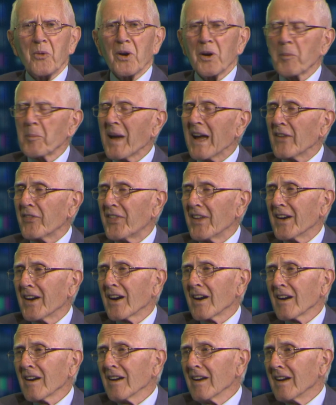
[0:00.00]
about
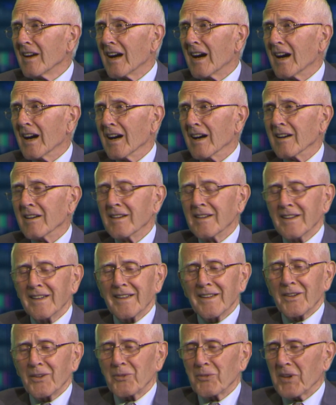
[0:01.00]
there.
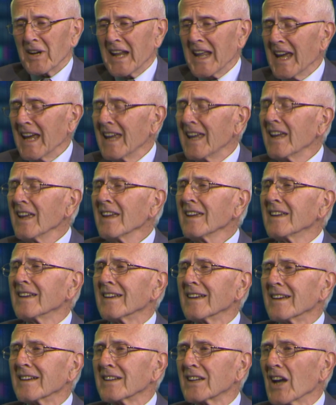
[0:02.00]
Renee,
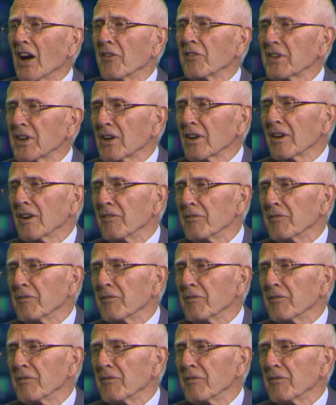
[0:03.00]
Governor of